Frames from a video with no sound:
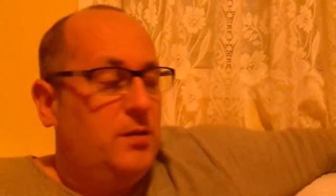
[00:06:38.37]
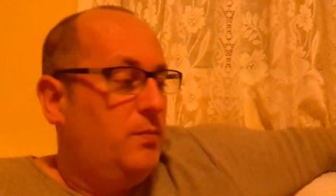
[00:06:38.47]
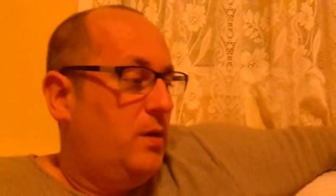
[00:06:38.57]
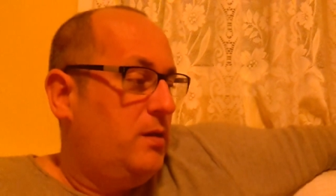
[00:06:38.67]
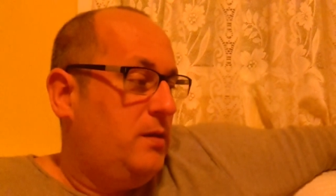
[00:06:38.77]

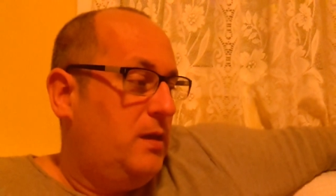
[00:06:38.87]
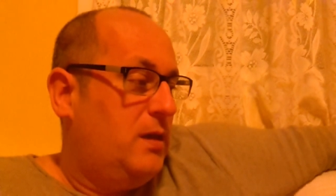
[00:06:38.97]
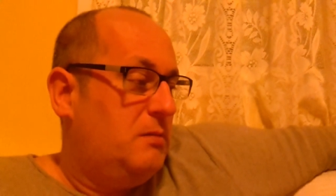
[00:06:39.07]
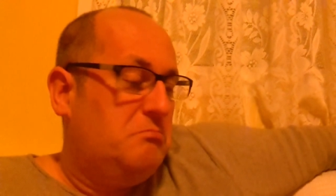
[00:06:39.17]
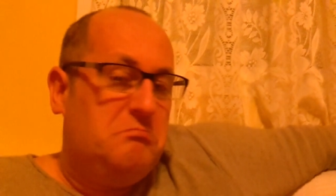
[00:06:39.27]
But
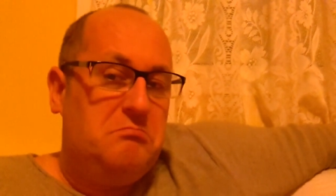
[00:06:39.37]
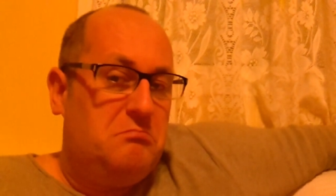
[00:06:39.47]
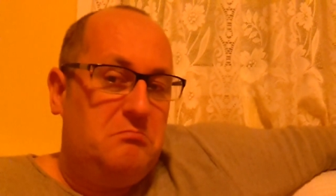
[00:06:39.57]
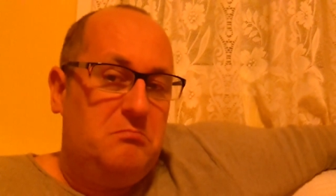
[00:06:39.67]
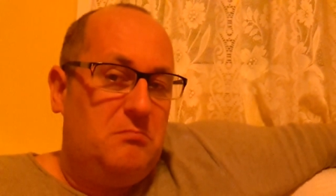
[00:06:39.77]
yeah,
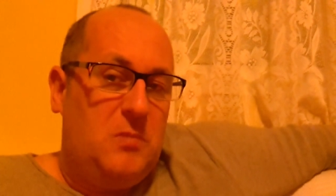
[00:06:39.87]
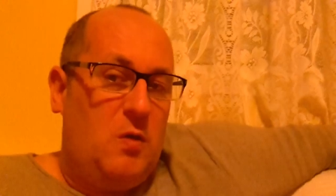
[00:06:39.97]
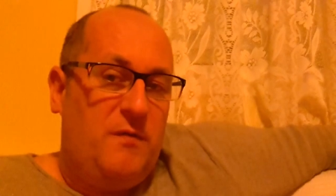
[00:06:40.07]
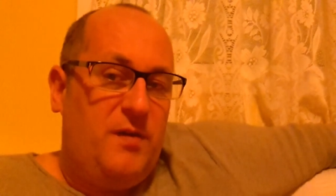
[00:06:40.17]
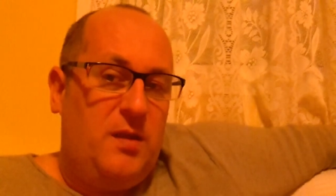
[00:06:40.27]

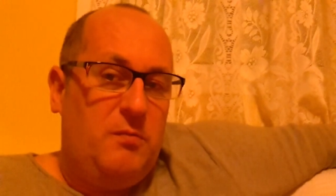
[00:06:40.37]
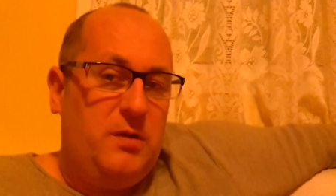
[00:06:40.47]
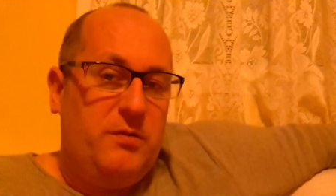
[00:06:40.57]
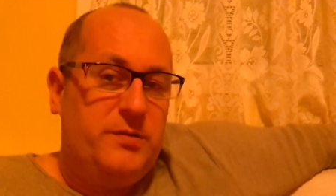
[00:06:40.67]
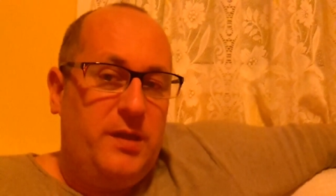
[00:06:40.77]
not a fan of
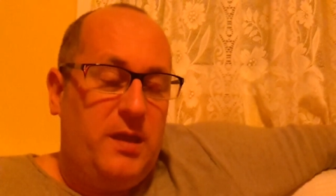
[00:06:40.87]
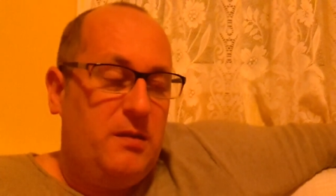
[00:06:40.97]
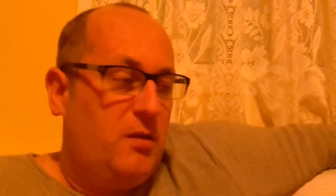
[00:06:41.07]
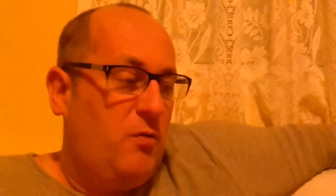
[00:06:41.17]
Windows 10.